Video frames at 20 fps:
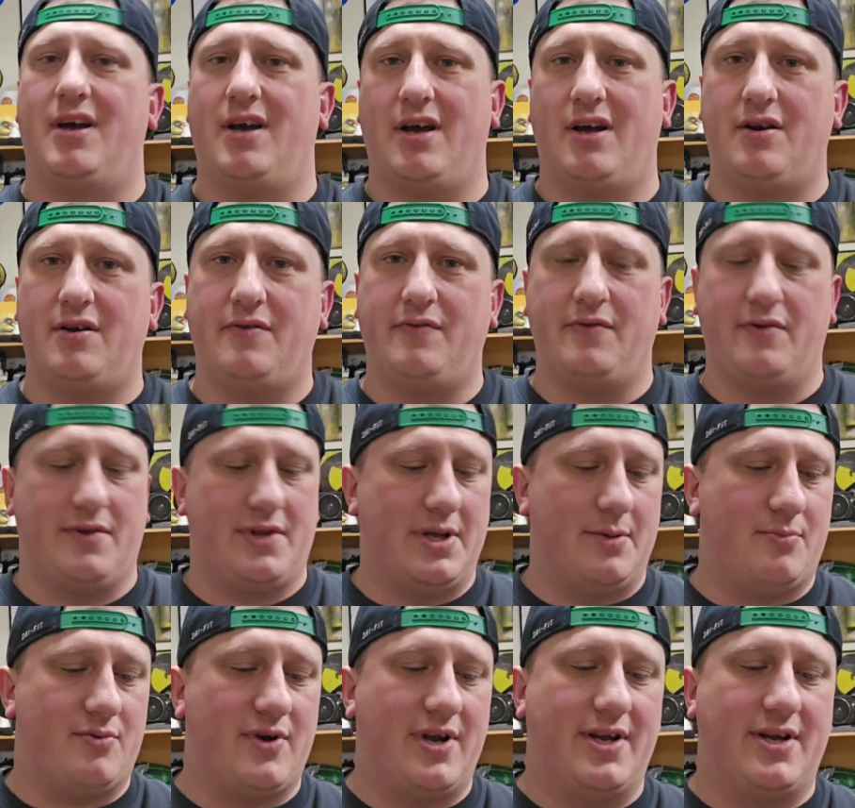I don't even know what
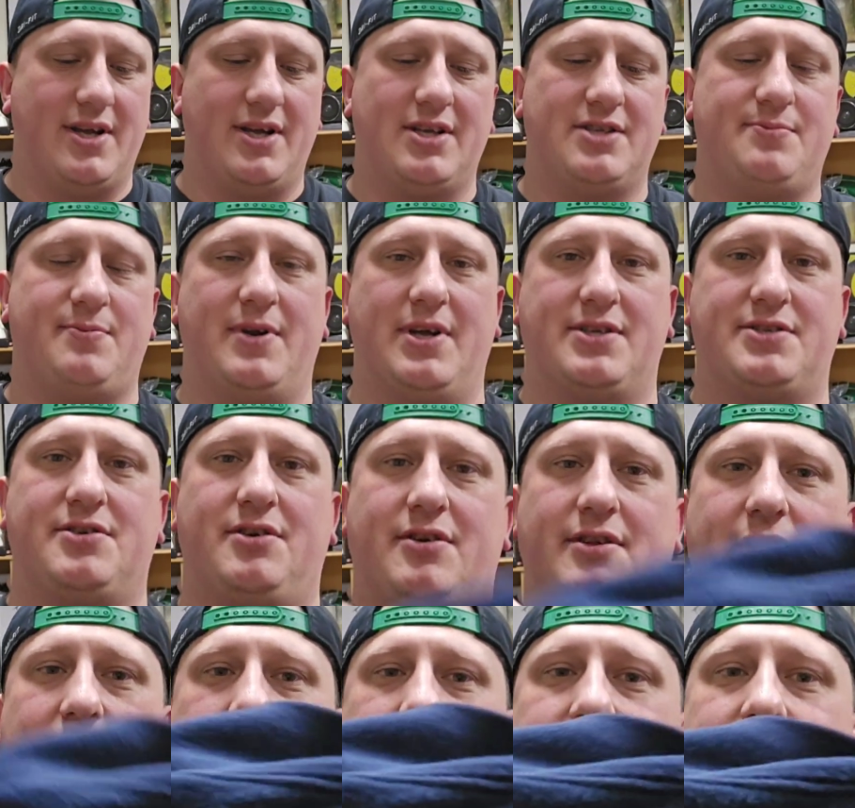that brand is, but I saw
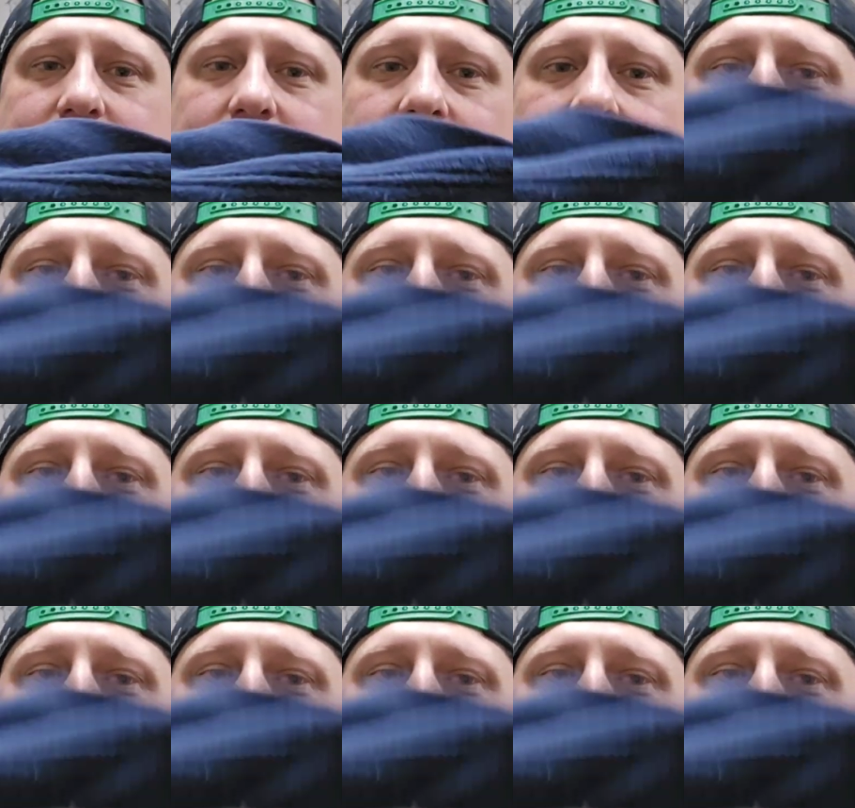that it's